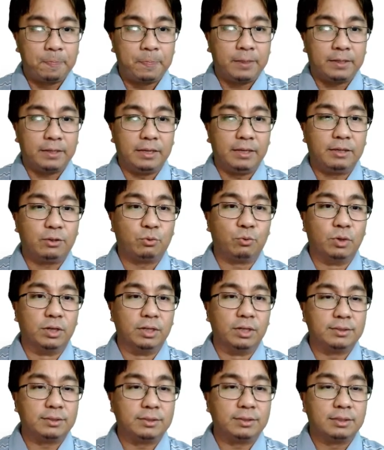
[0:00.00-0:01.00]

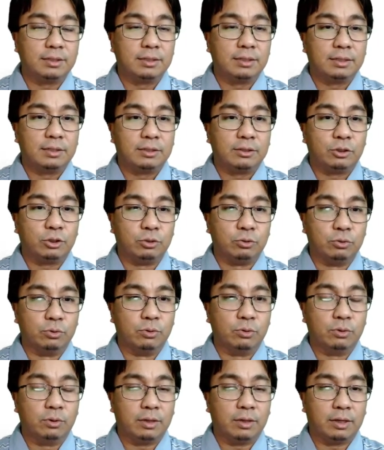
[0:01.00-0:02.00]
equals
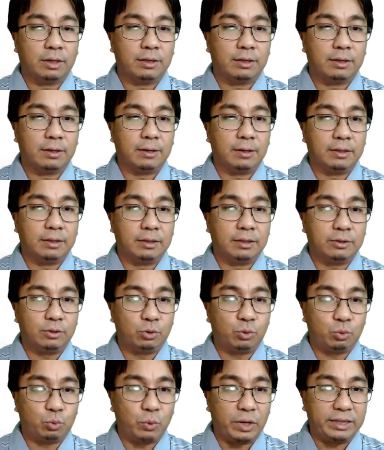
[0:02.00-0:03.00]
to the
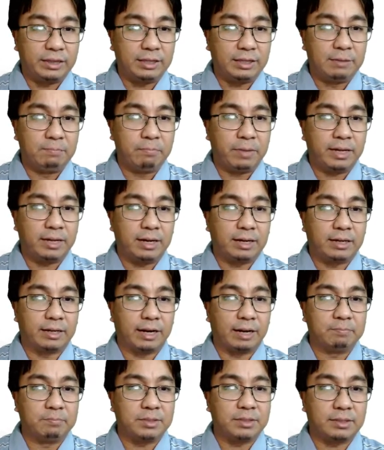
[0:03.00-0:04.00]
20
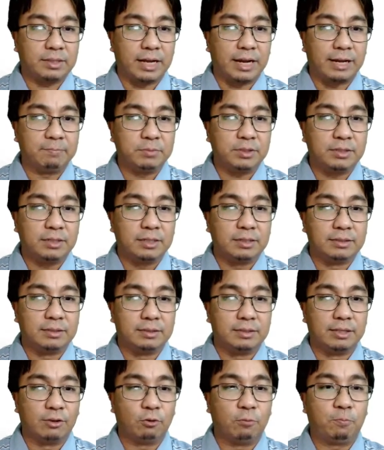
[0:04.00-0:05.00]
megagrams times
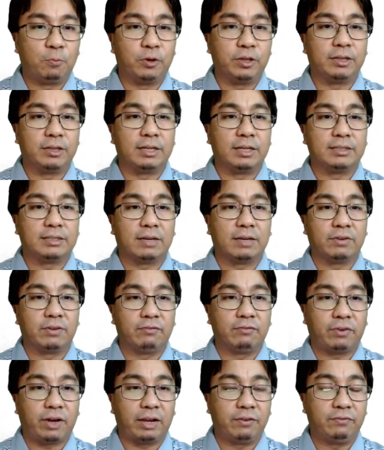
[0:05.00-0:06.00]

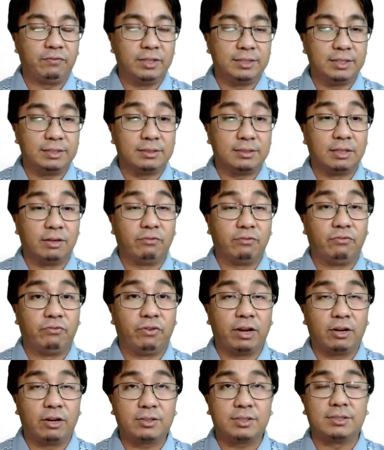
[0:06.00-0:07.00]
0.375. This is the
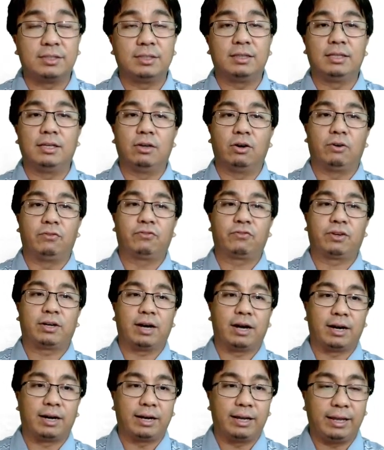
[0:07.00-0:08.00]
velocity of
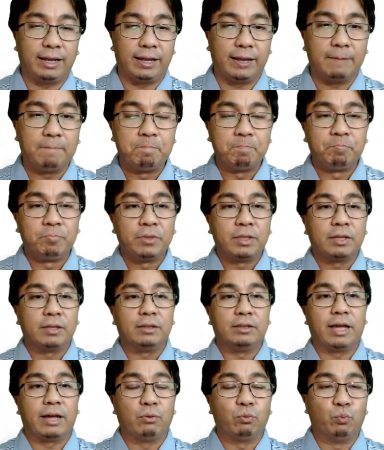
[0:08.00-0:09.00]
car A
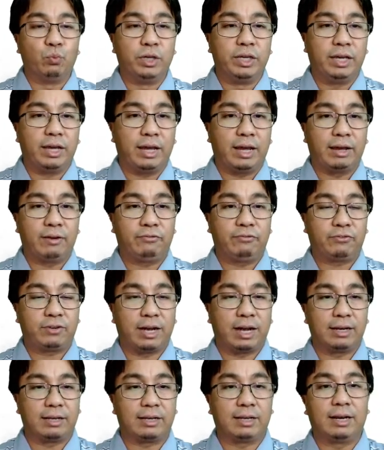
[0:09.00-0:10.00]
that we have
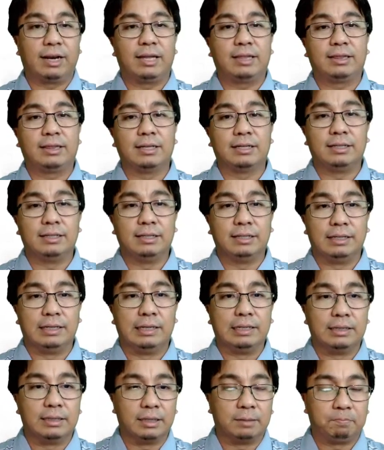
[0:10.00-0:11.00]
calculated
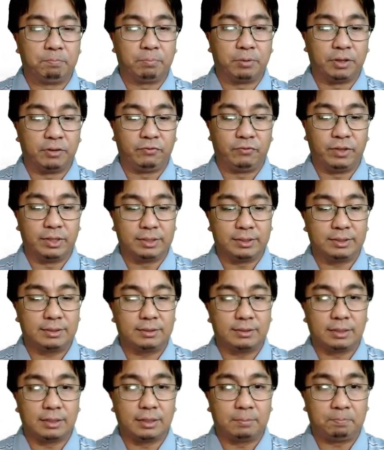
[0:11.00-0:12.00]
in the
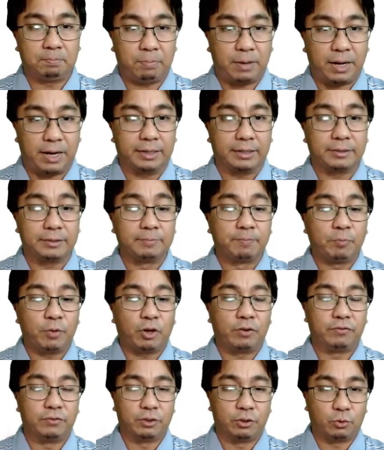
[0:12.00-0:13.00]
previous part
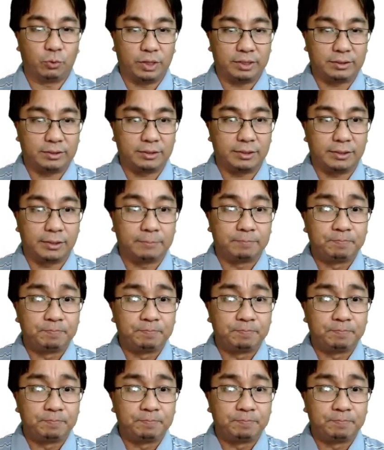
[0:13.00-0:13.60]
of the question.